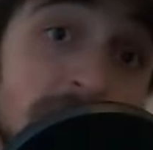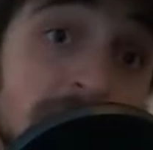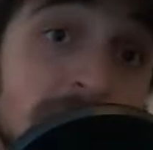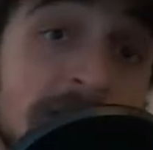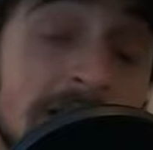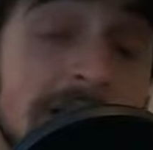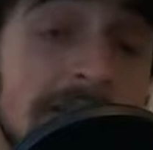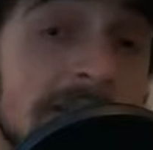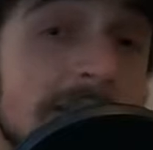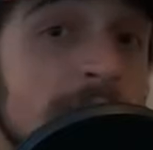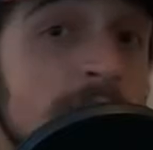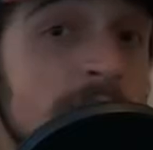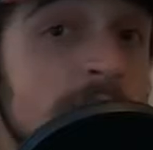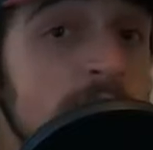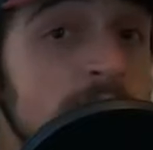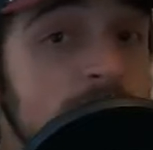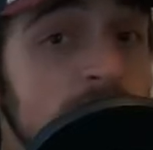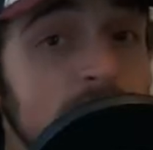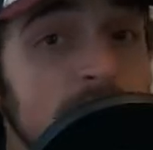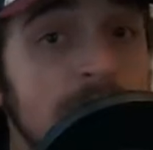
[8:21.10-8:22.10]
cooking dinner,
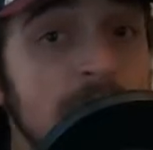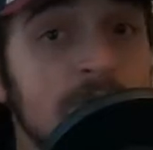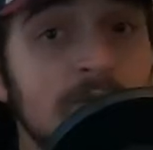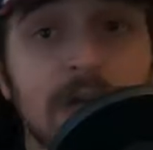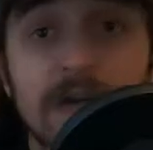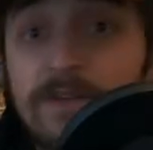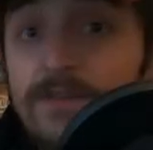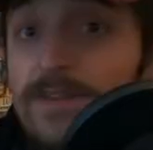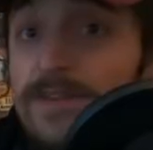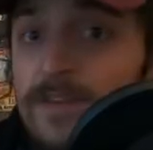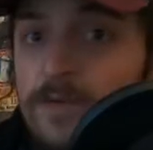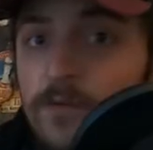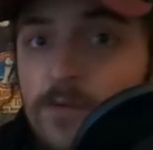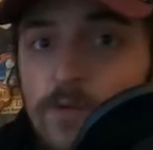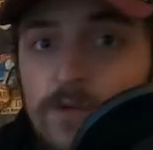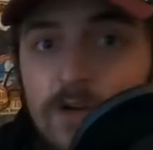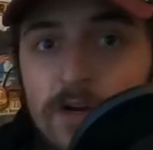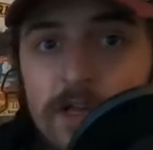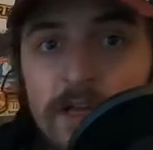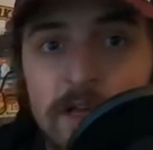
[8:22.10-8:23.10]
who's cooking breakfast, and who's
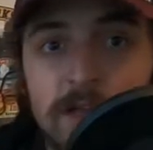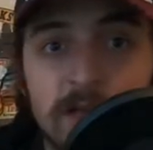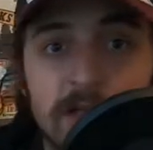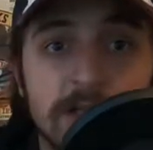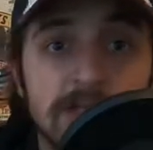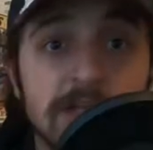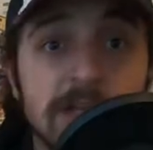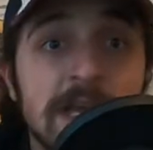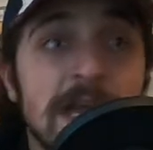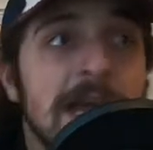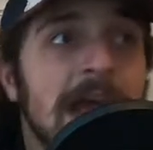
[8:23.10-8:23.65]
cooking lunch.